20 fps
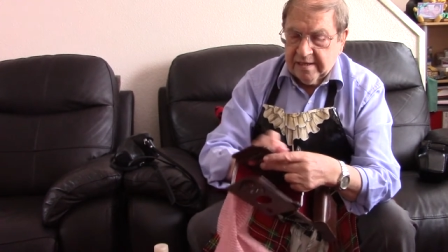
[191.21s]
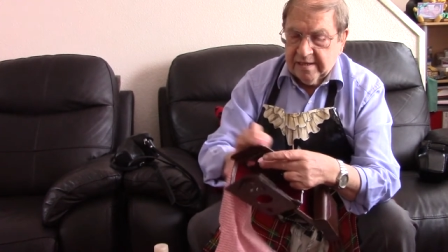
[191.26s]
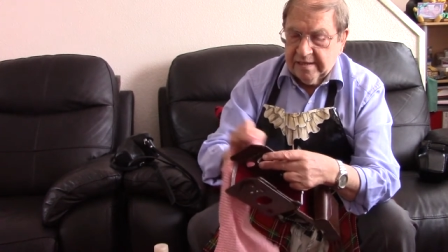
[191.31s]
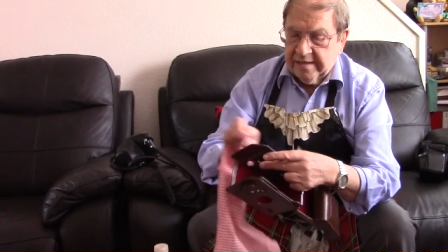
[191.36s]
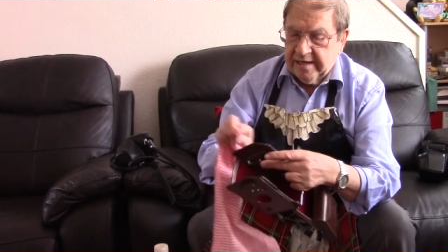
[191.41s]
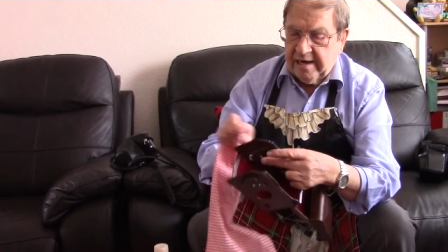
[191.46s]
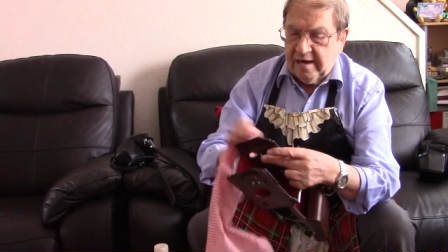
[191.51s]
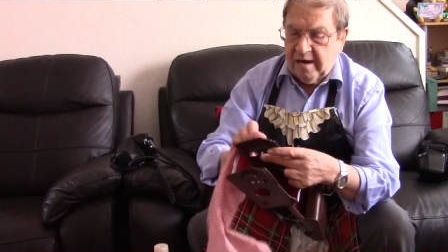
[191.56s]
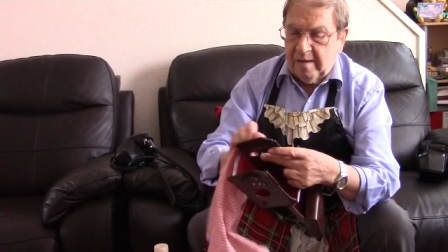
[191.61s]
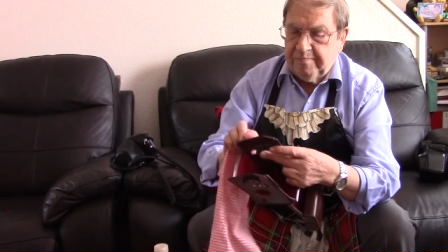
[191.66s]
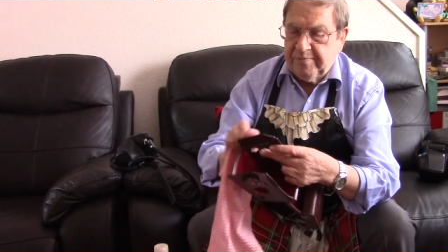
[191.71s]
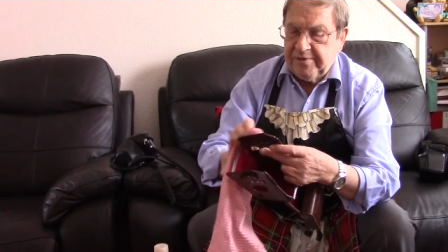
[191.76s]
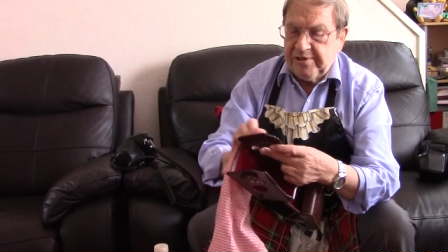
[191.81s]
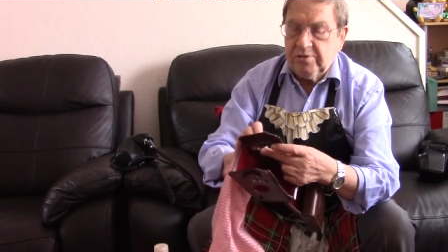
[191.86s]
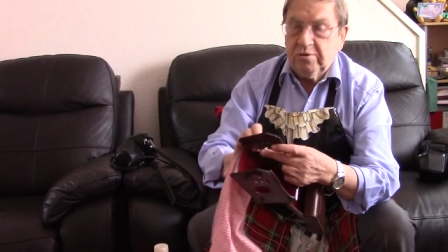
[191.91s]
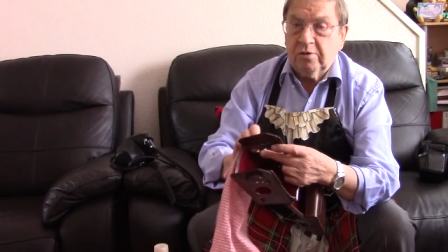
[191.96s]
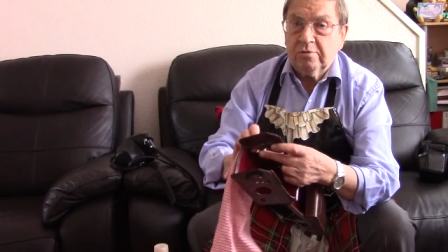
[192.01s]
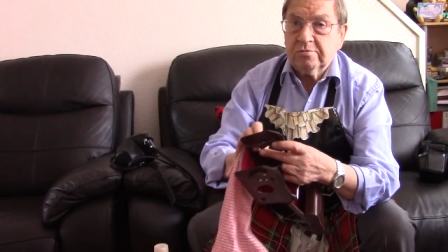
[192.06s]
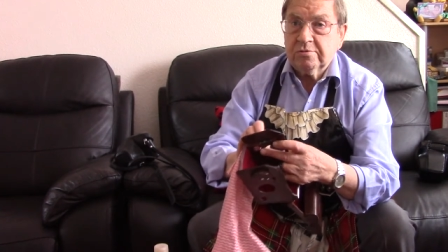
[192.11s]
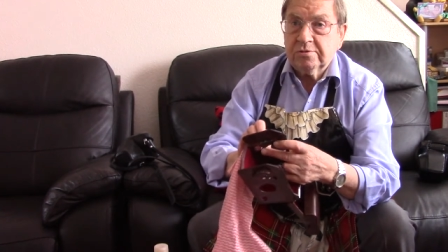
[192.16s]
that are
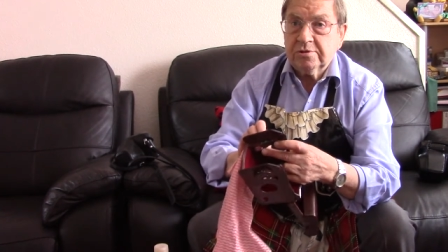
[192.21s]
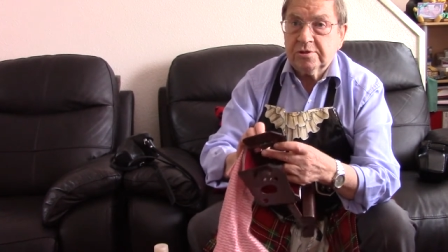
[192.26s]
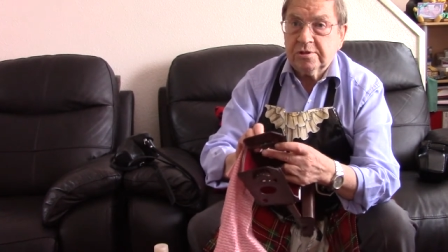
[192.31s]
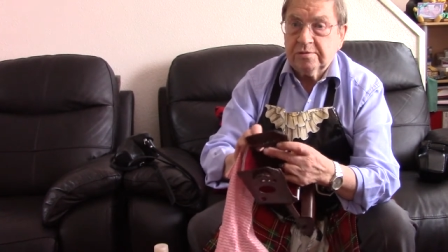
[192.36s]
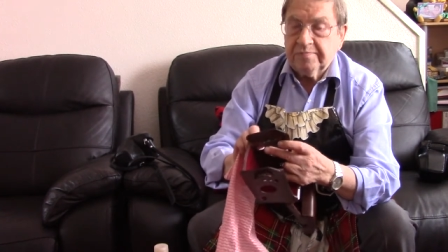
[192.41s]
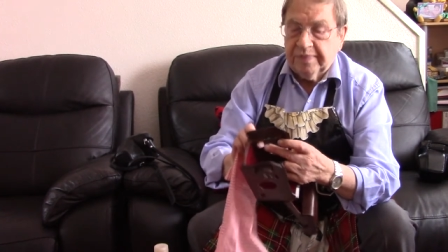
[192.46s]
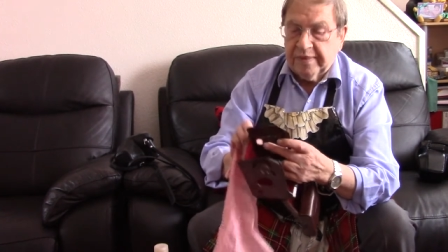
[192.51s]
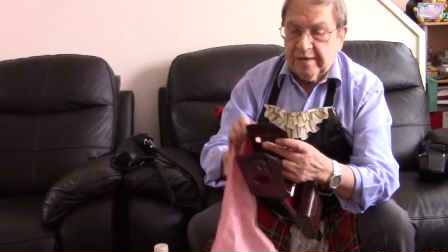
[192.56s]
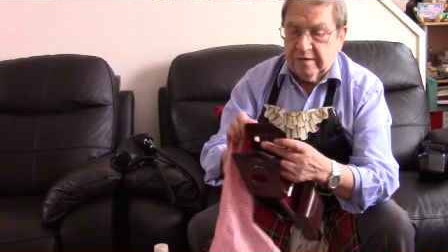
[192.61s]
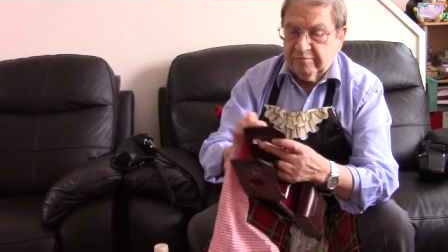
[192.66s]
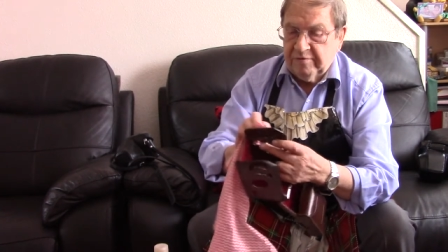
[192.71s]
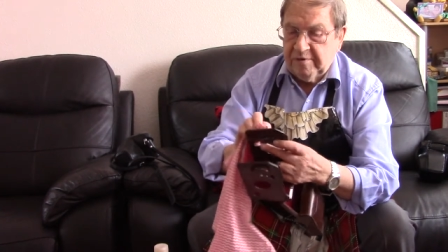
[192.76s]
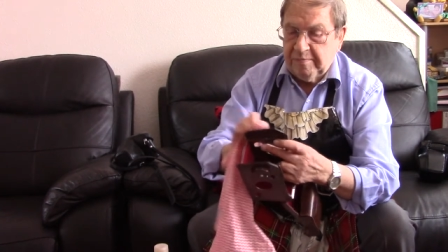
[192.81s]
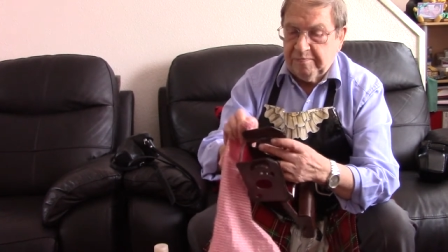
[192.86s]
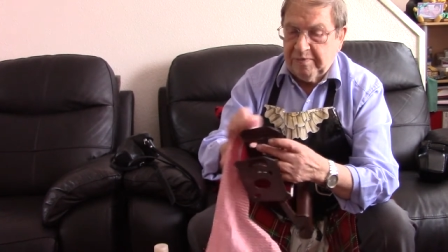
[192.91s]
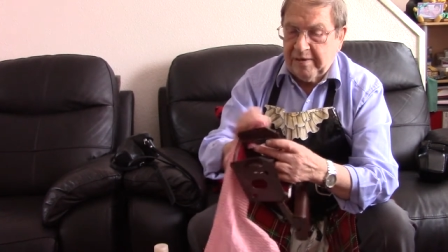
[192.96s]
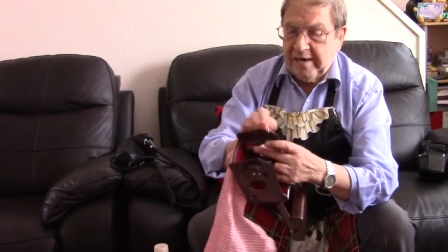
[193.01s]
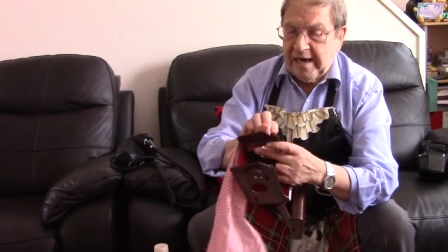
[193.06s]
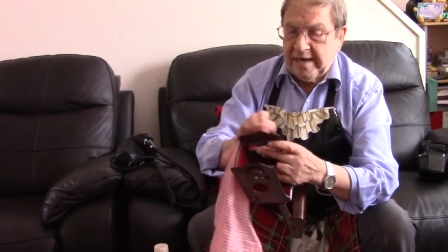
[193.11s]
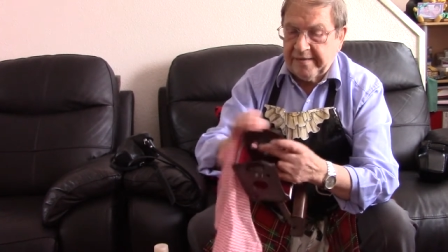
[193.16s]
beyond
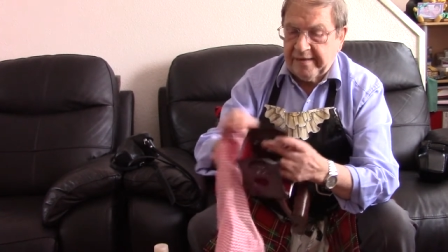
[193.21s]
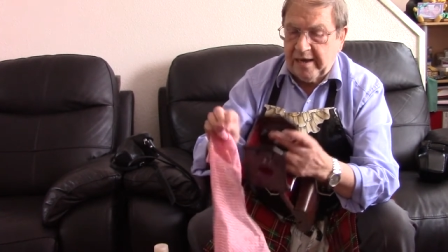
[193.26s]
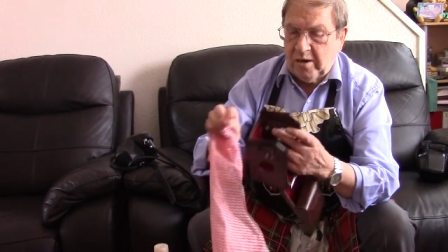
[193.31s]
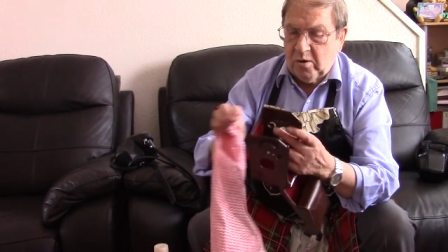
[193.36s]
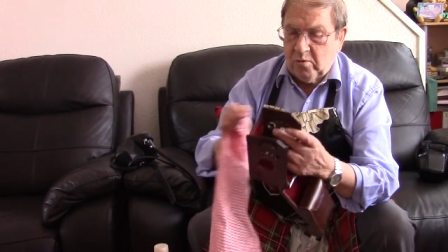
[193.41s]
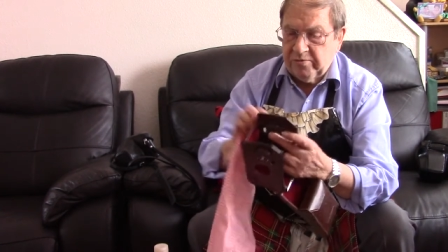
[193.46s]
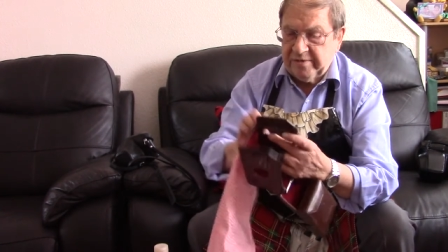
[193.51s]
repair they all